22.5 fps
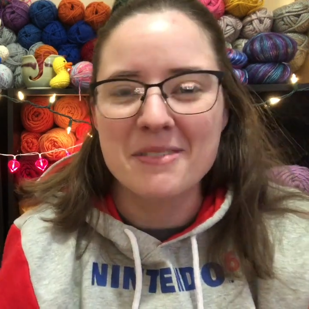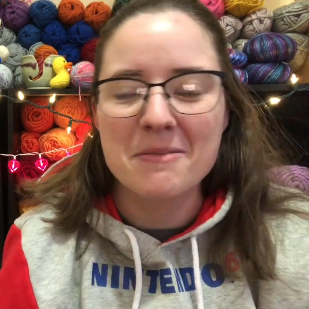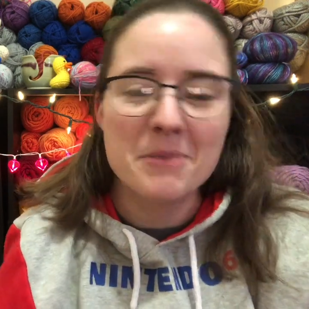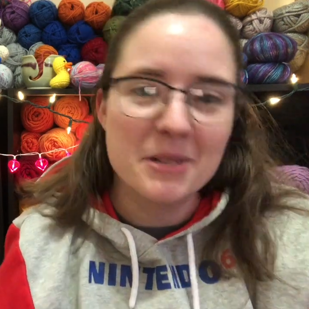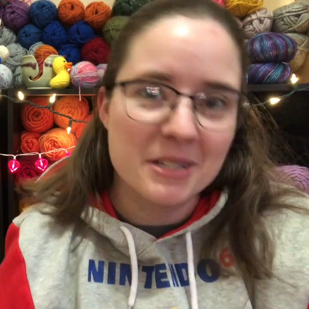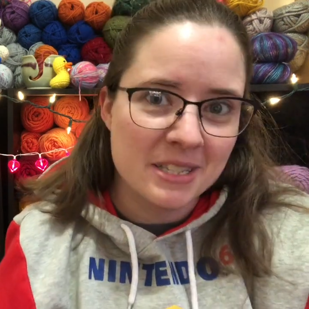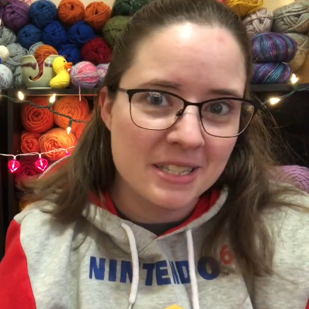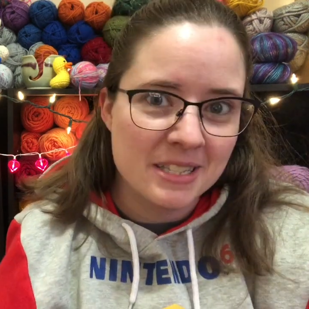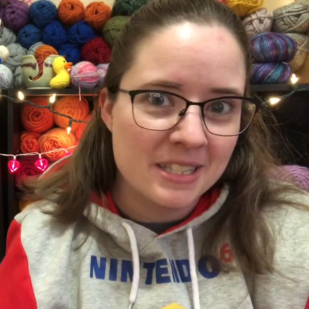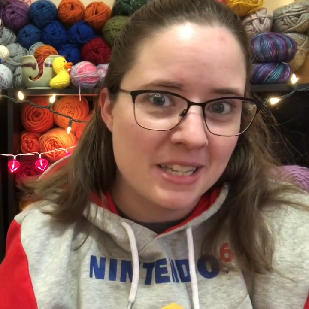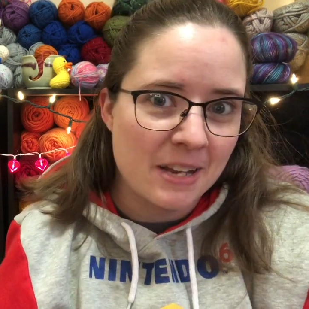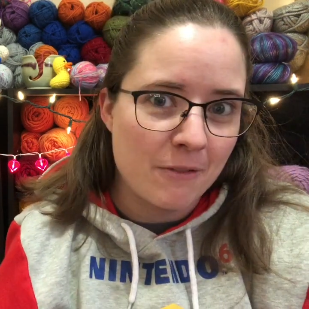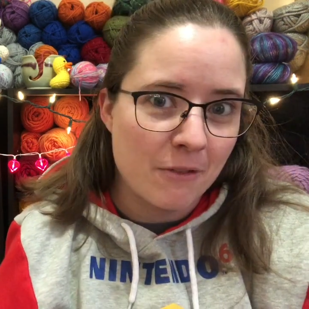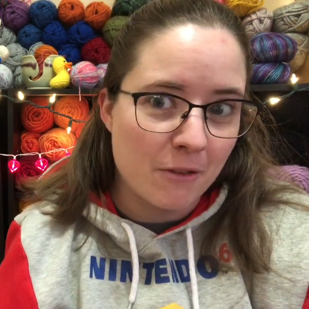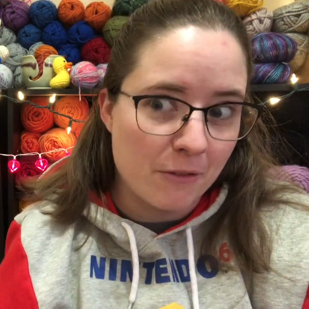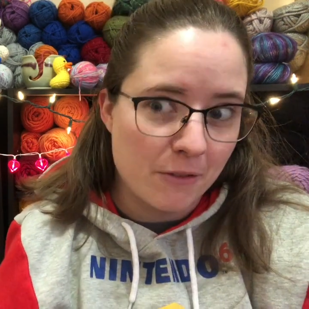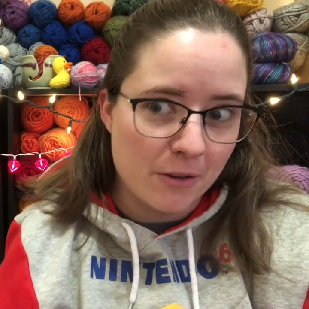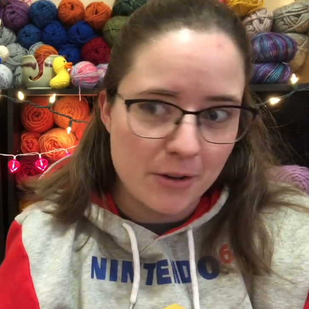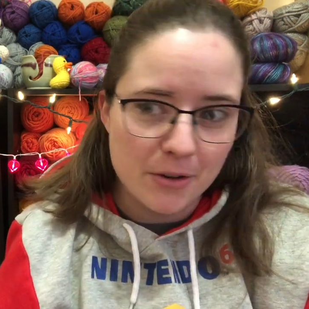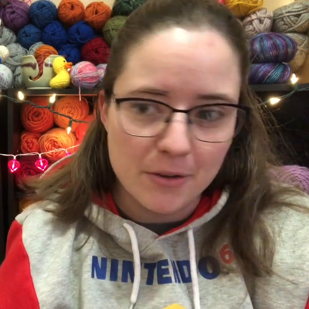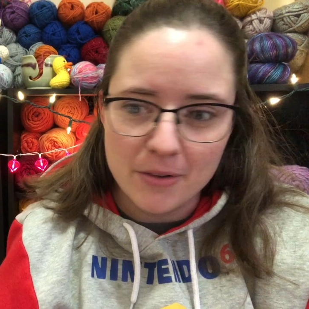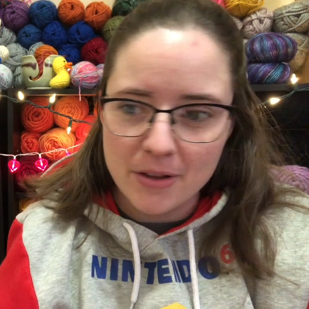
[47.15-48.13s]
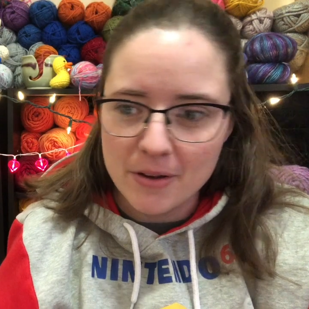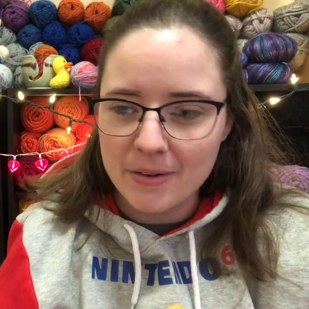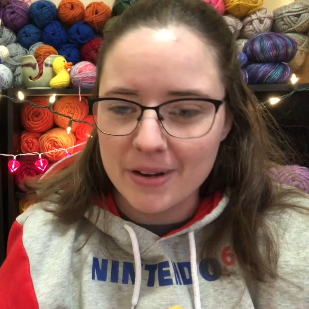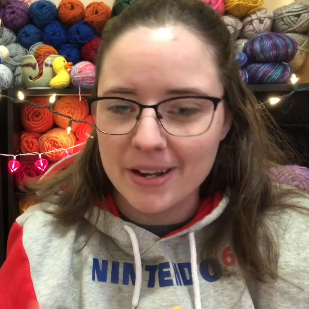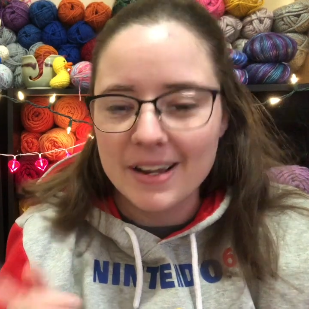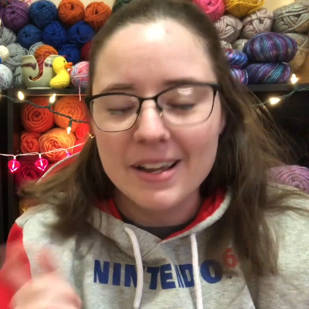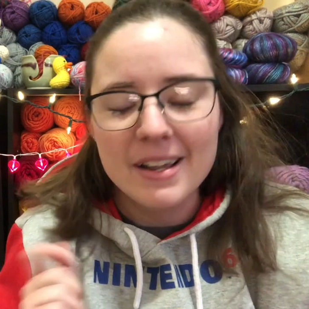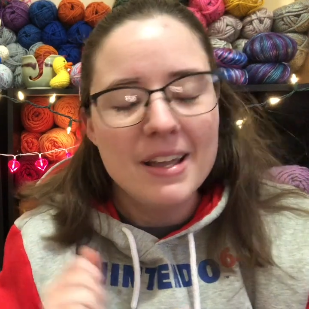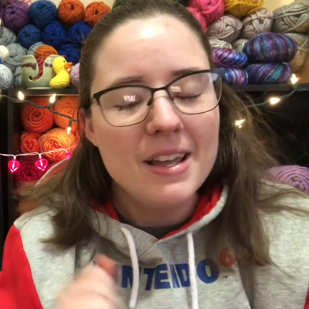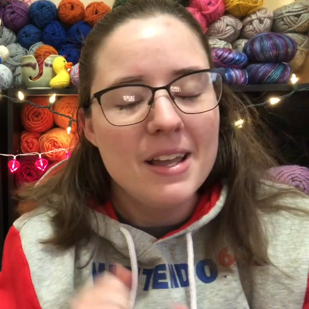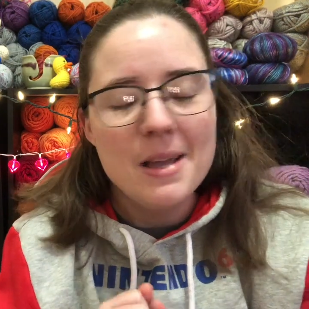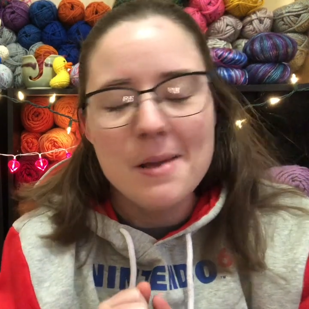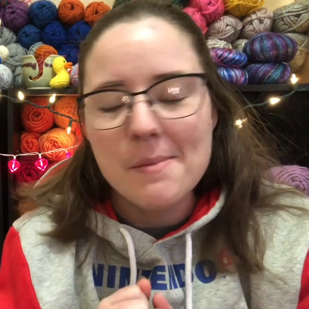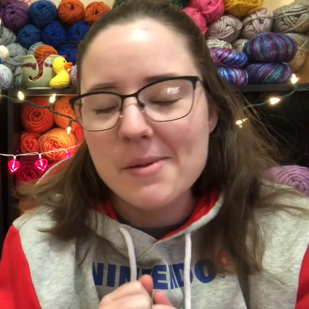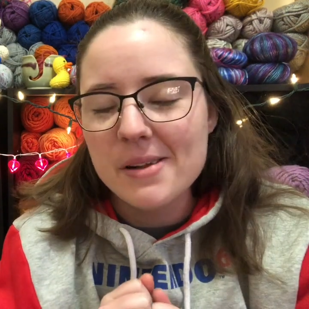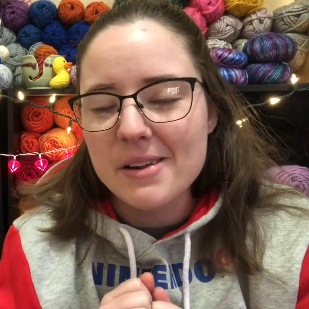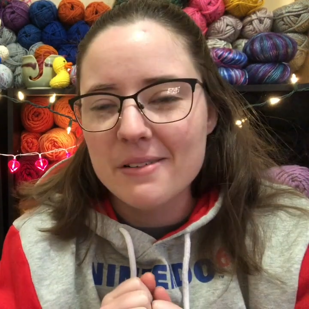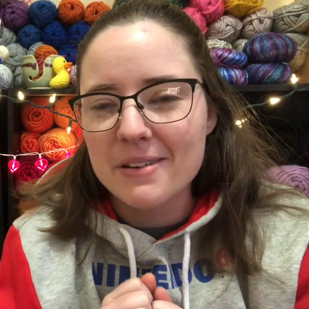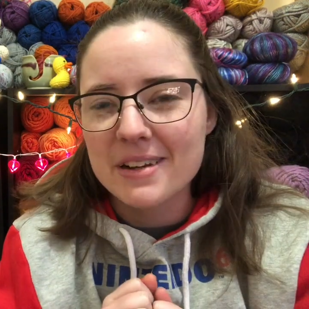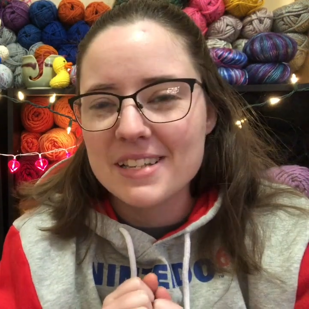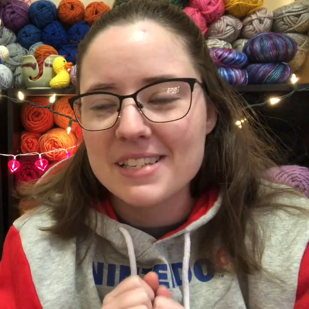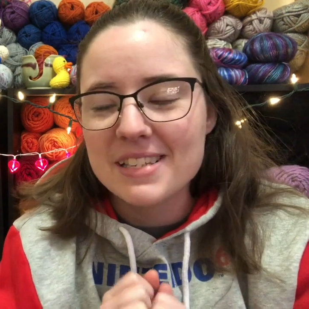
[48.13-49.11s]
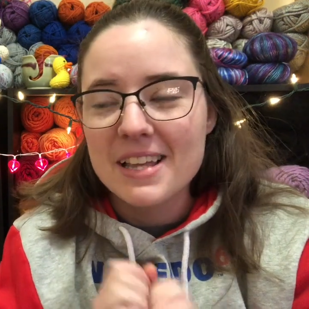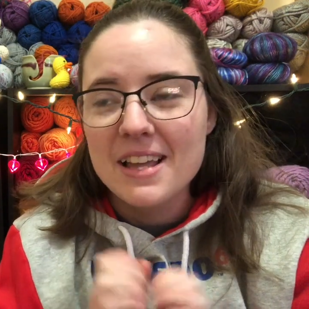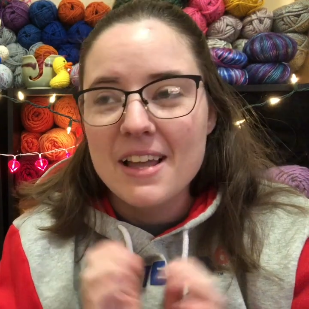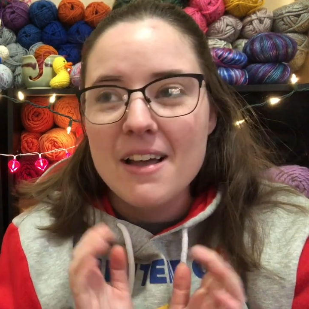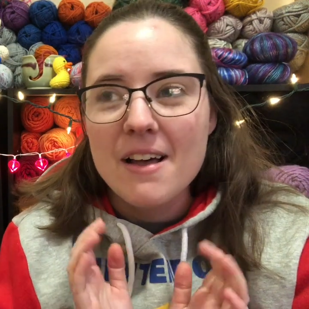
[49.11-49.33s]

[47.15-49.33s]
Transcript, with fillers: Plus, it's safer for you that way. But anyways,